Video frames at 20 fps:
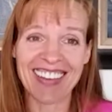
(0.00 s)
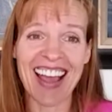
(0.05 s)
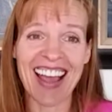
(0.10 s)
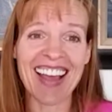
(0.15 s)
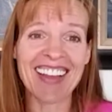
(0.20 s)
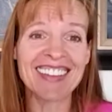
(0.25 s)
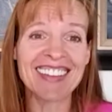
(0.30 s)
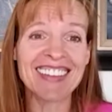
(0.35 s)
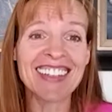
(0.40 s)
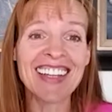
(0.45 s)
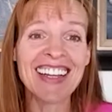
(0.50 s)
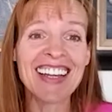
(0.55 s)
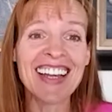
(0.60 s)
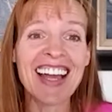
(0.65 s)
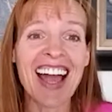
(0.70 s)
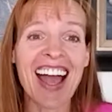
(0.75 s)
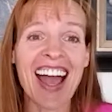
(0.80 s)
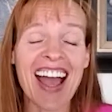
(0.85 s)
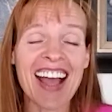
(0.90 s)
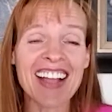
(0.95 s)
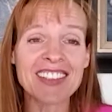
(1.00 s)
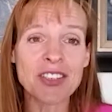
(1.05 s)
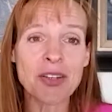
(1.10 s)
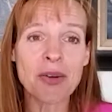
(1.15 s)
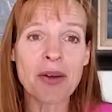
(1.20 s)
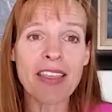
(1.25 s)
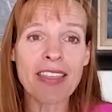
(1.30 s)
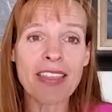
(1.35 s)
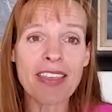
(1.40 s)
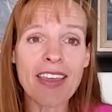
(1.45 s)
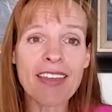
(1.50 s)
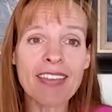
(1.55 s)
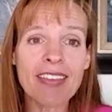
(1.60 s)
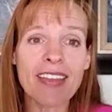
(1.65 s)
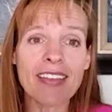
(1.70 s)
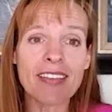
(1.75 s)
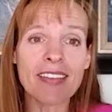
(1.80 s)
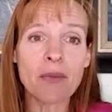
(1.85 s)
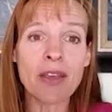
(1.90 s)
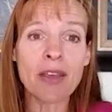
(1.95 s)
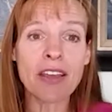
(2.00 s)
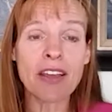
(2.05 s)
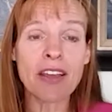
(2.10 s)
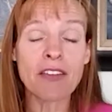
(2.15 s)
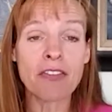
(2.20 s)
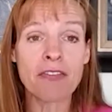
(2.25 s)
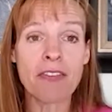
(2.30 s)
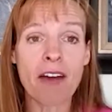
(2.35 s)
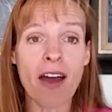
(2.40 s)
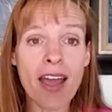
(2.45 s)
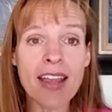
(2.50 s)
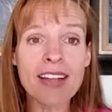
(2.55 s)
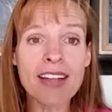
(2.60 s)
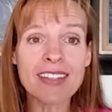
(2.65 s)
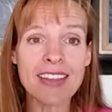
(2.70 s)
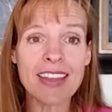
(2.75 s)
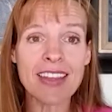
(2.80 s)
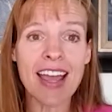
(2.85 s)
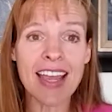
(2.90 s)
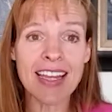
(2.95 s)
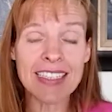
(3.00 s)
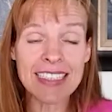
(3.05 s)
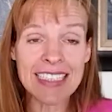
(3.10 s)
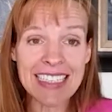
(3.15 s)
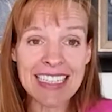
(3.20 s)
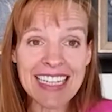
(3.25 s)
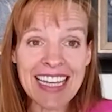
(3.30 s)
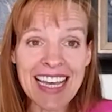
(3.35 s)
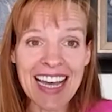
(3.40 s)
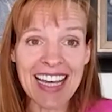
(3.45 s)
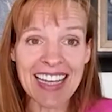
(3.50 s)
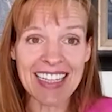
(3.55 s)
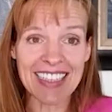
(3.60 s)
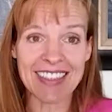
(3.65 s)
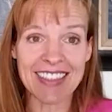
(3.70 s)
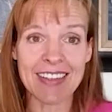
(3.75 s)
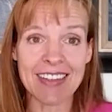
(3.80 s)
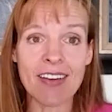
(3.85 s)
And so I think that we can find the ideas,